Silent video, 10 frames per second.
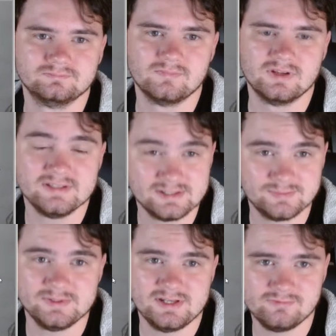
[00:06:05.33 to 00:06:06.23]
This
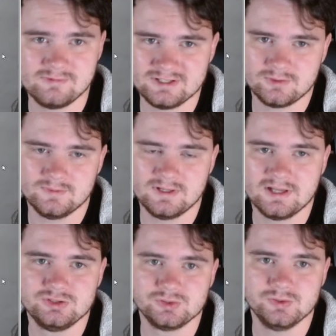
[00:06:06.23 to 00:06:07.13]
was the original one I
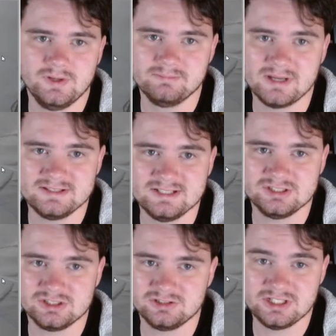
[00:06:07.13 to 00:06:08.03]
drew, and my
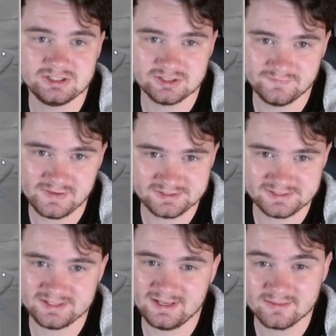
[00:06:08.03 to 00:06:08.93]
teacher fixed
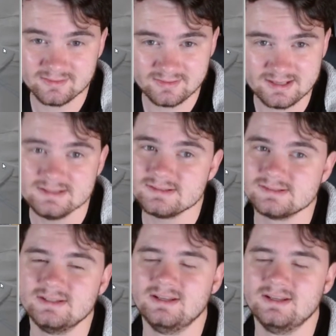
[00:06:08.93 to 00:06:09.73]
it like this.